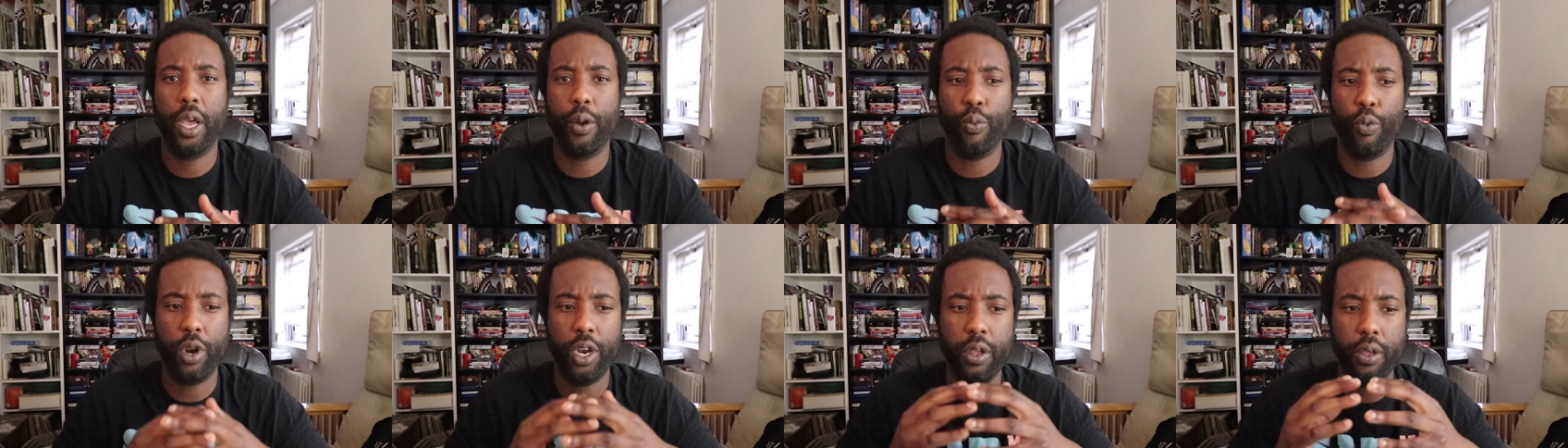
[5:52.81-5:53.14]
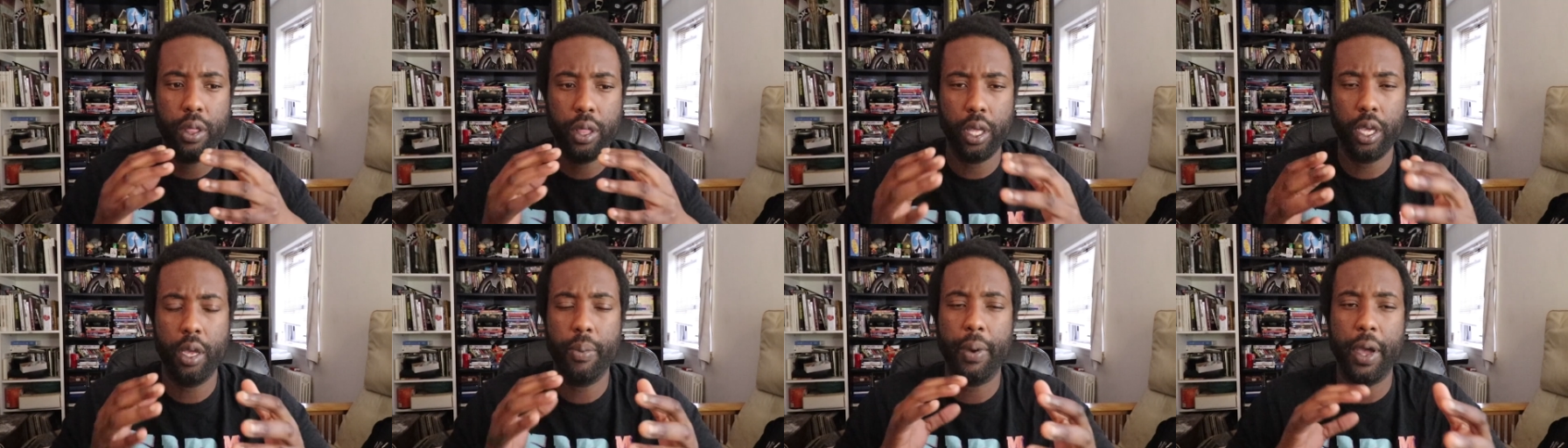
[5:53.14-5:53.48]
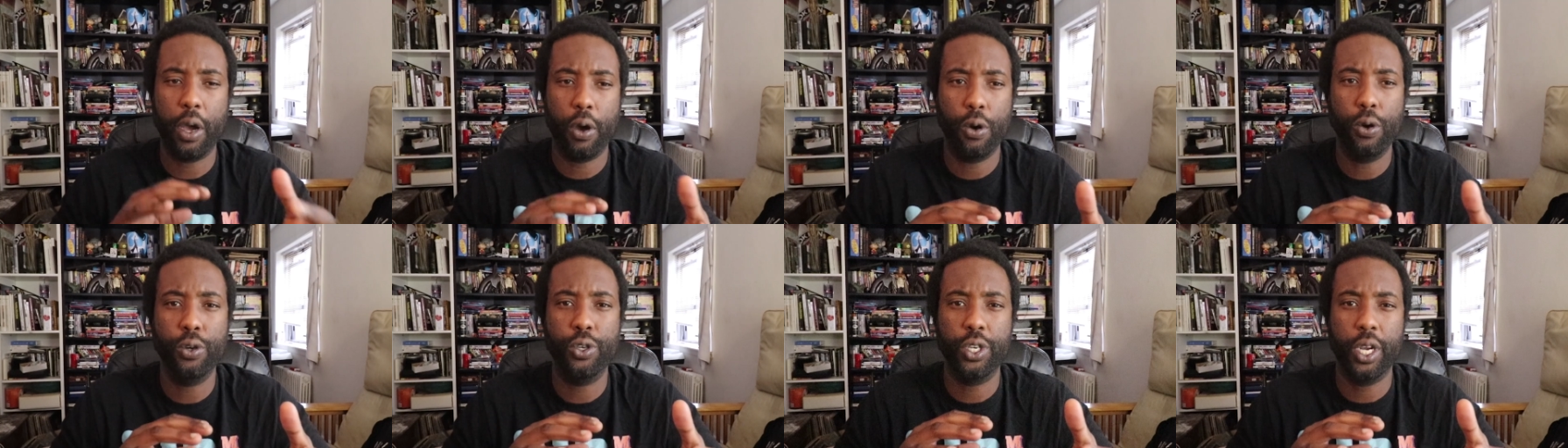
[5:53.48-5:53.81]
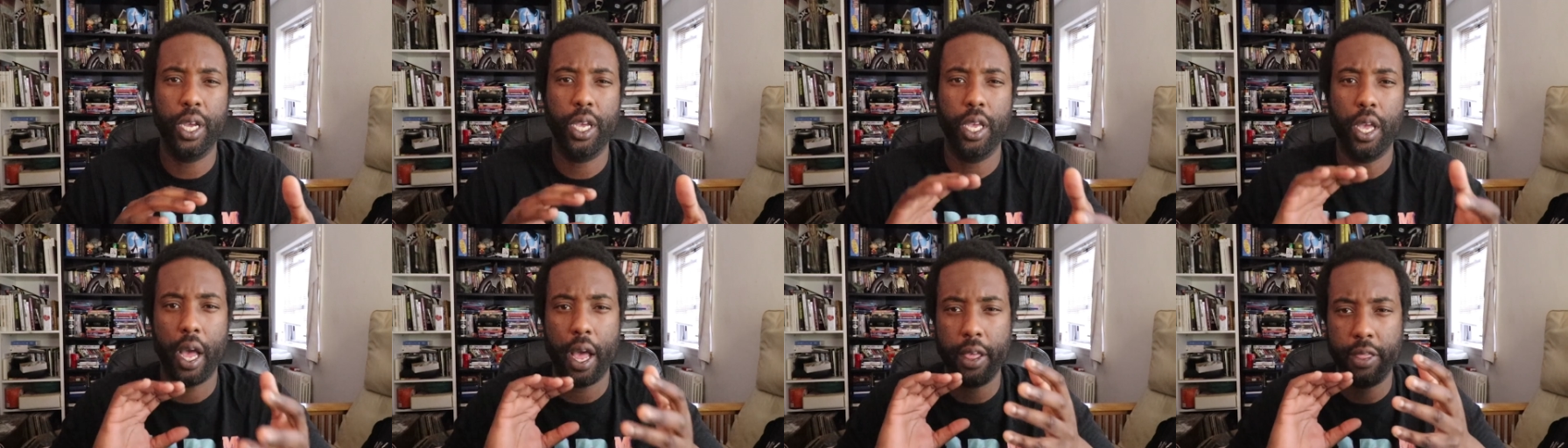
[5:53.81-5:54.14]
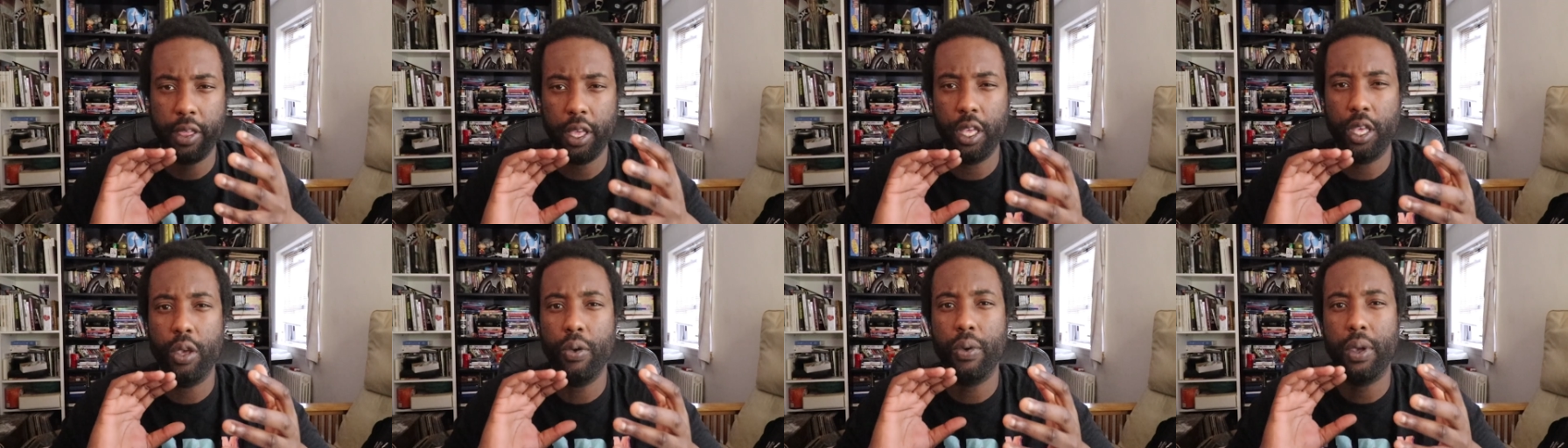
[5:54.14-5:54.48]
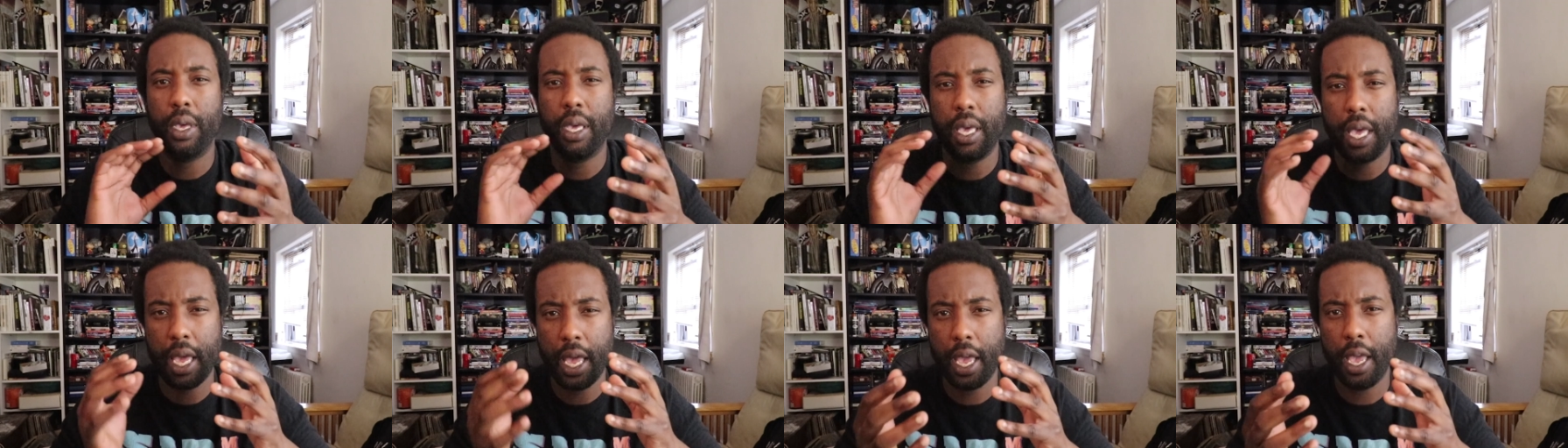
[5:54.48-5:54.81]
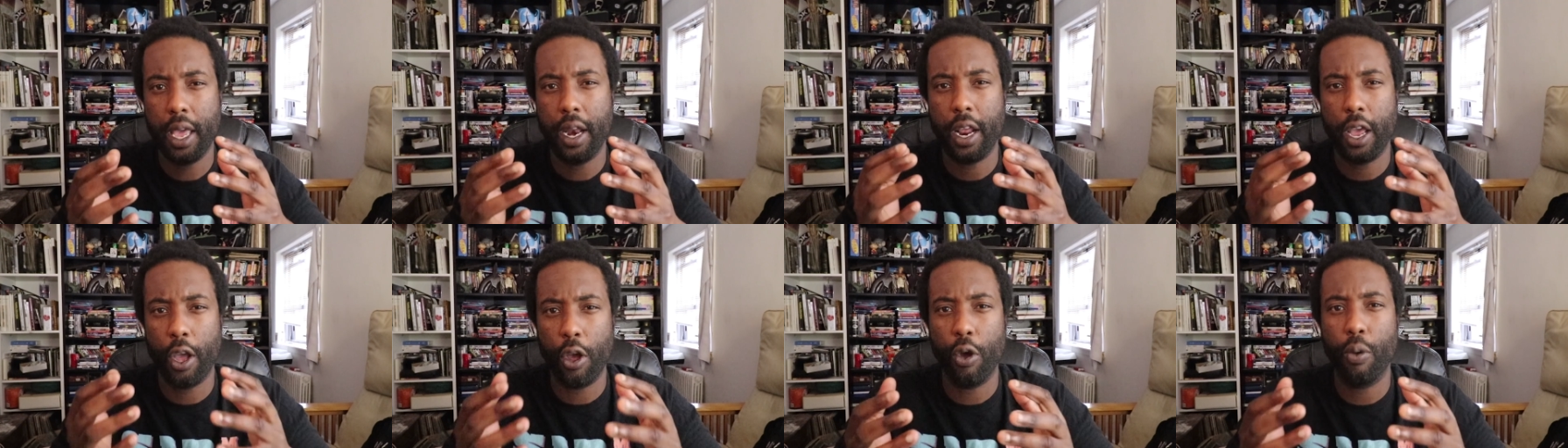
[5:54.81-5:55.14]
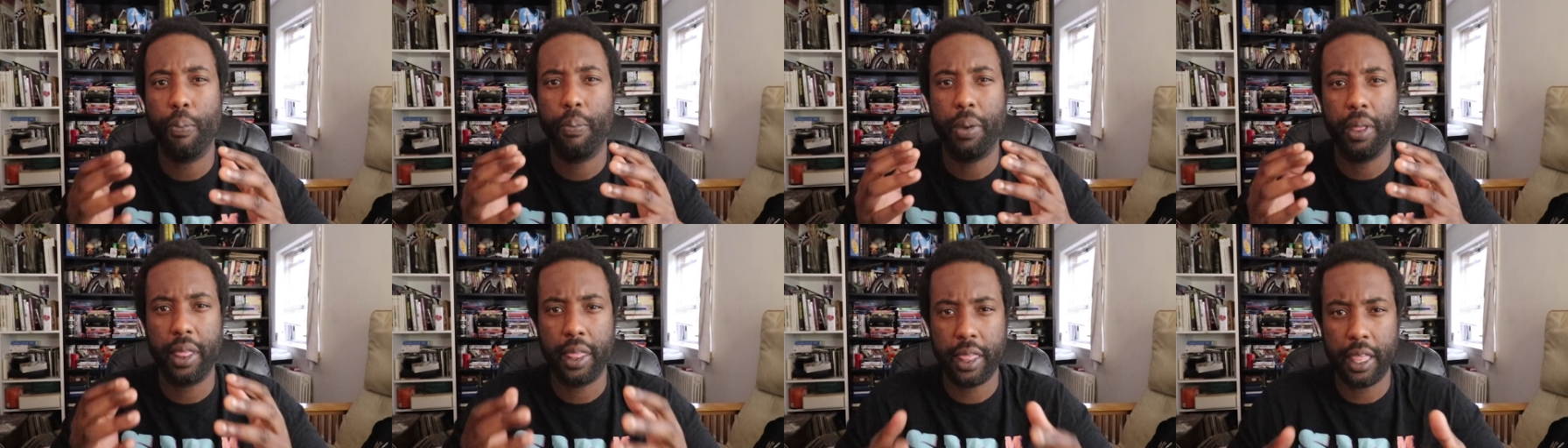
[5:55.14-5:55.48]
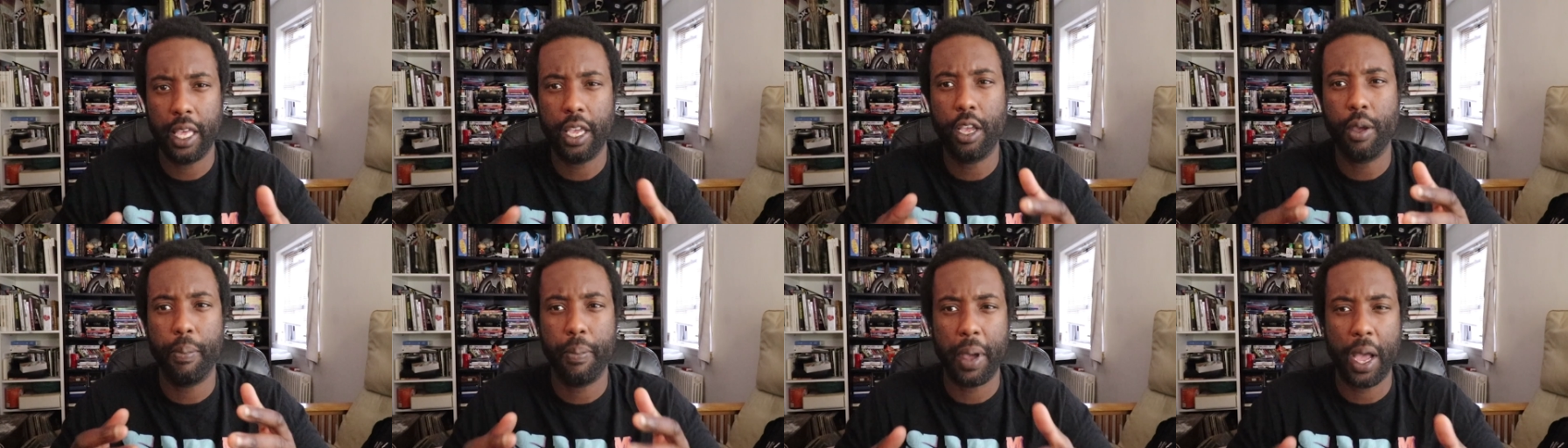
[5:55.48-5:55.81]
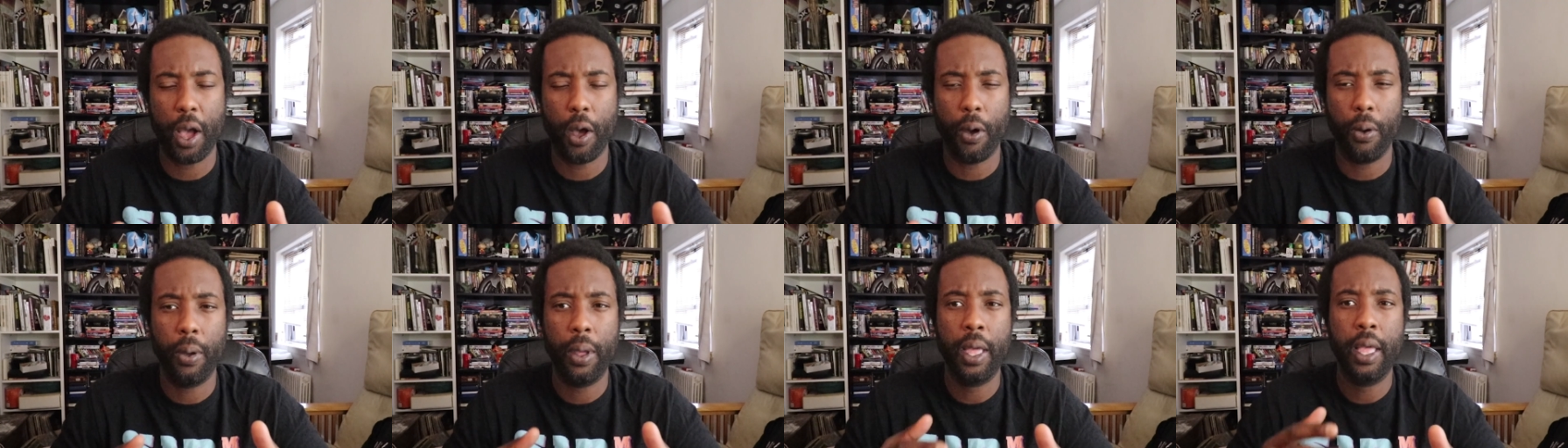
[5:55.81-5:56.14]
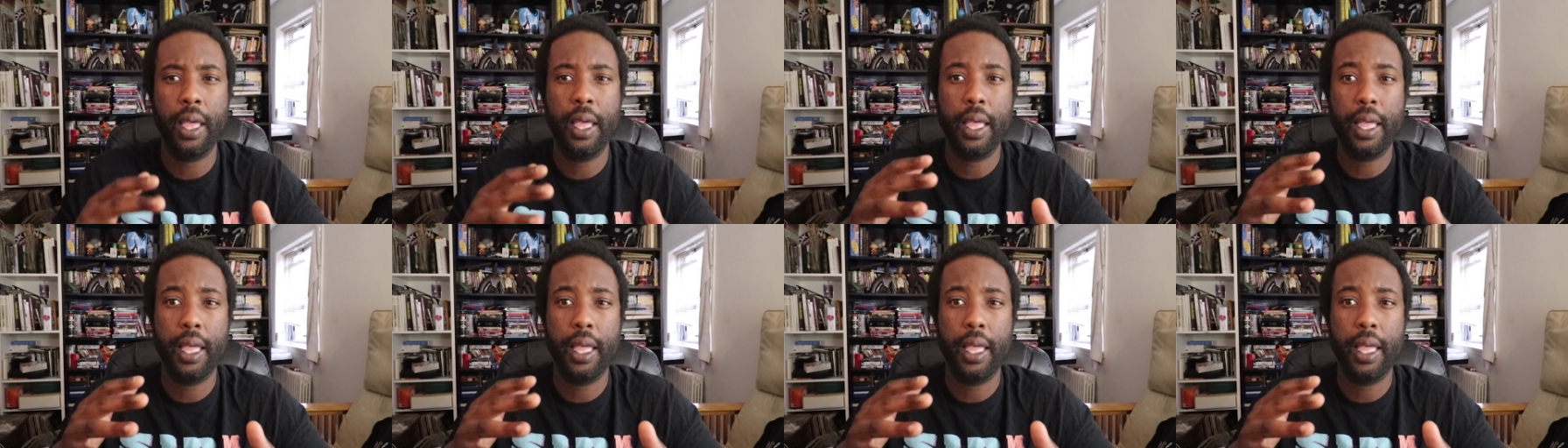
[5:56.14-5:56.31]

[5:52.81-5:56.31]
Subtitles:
and when you think about O.J., I think you can't help but think about